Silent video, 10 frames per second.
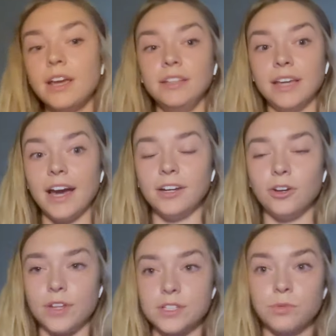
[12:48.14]
Yeah, no,
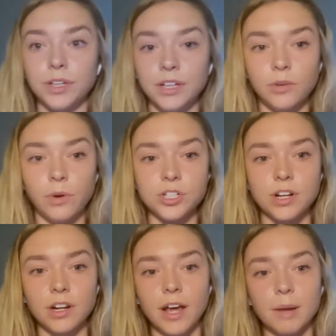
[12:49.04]
that's a really good question.
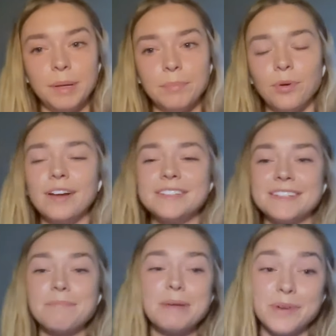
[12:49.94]
And a lot of people,
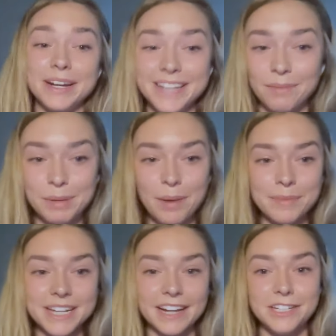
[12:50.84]
sometimes when I tell people I'm a
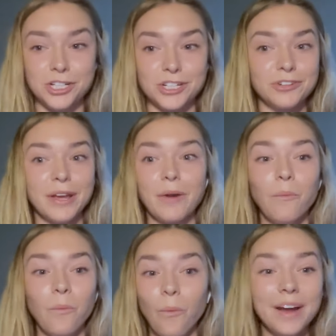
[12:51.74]
dietitian, they're like,
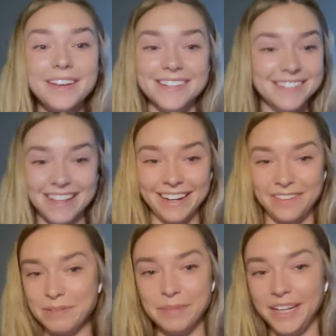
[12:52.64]
what does that
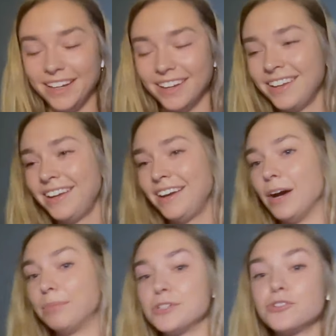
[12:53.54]
even mean?
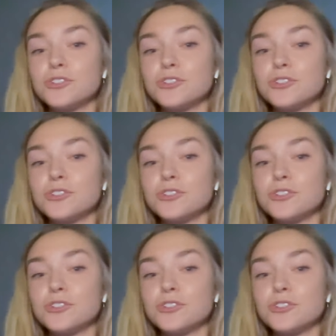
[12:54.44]
Um, cause they're